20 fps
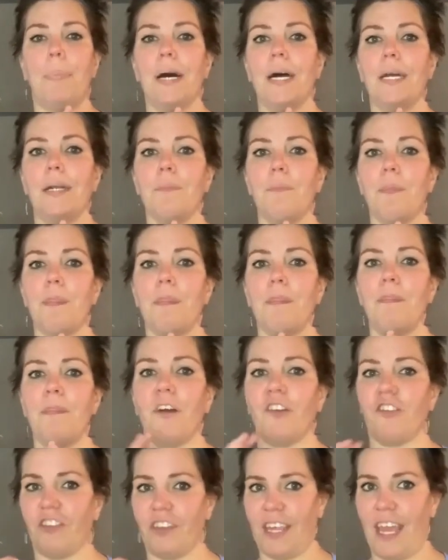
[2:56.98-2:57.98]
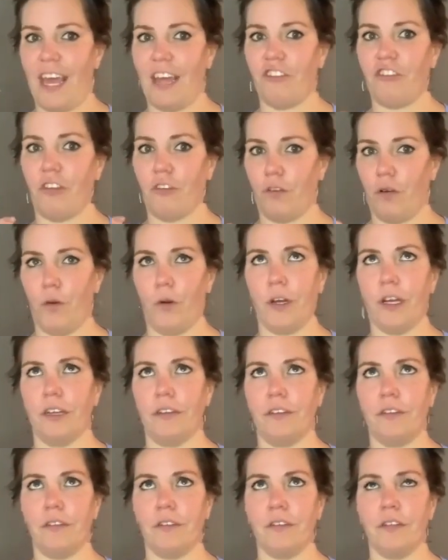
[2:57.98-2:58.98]
but there's a catch, of
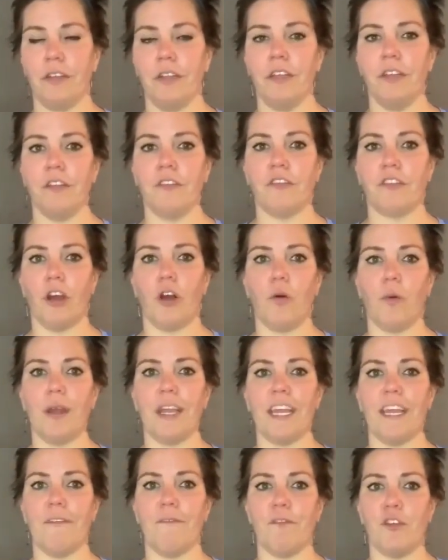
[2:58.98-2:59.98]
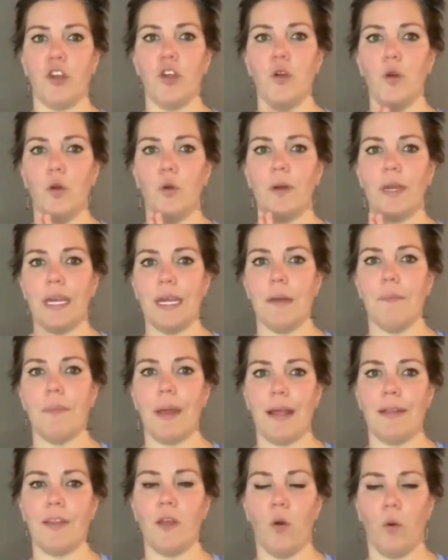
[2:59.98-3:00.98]
course. So if you eat
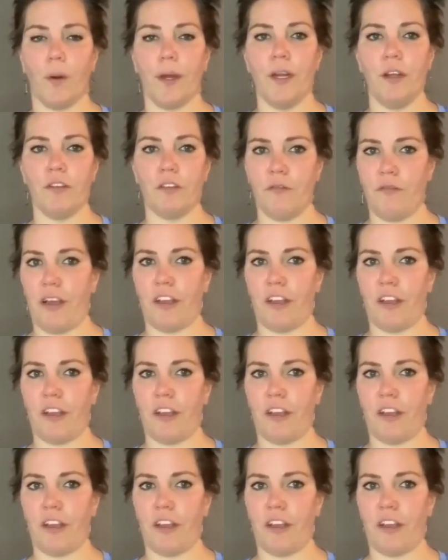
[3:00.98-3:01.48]
mainly Oreos